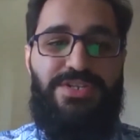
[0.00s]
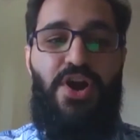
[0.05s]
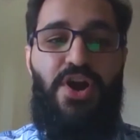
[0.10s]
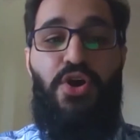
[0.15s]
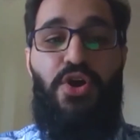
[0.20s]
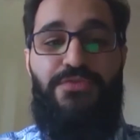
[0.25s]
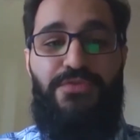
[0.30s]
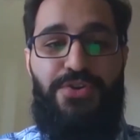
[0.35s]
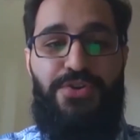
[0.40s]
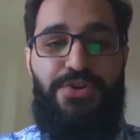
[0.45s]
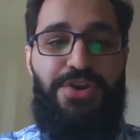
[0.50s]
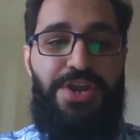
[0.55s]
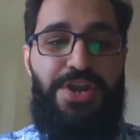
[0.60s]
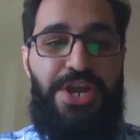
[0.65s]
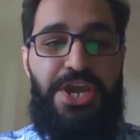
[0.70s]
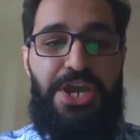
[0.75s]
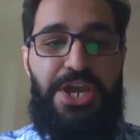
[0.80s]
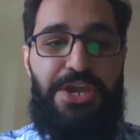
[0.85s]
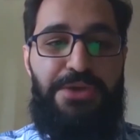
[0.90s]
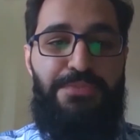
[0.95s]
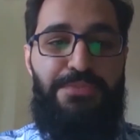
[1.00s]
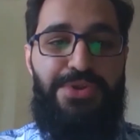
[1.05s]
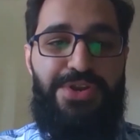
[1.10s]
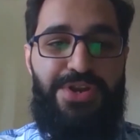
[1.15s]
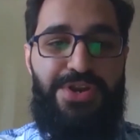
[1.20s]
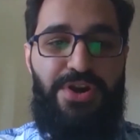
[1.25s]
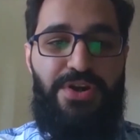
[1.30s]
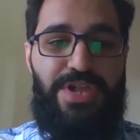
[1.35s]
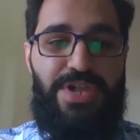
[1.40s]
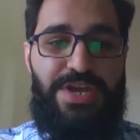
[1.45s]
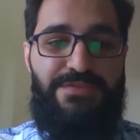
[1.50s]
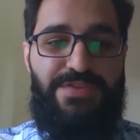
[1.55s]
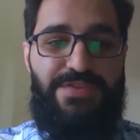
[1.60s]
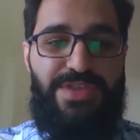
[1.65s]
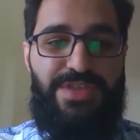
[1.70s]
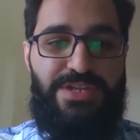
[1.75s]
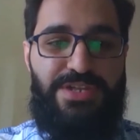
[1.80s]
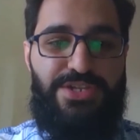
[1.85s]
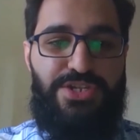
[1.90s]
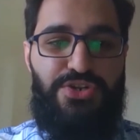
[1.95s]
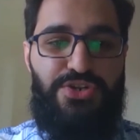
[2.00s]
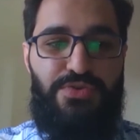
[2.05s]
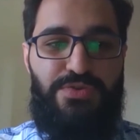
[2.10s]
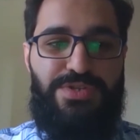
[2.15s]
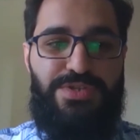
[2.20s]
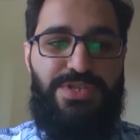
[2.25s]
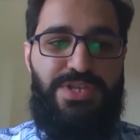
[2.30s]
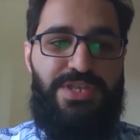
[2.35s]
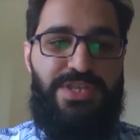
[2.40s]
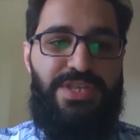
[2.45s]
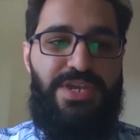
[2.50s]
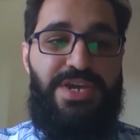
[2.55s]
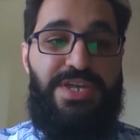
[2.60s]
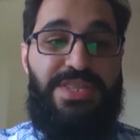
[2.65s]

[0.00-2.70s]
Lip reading: However, empirical evidence shows that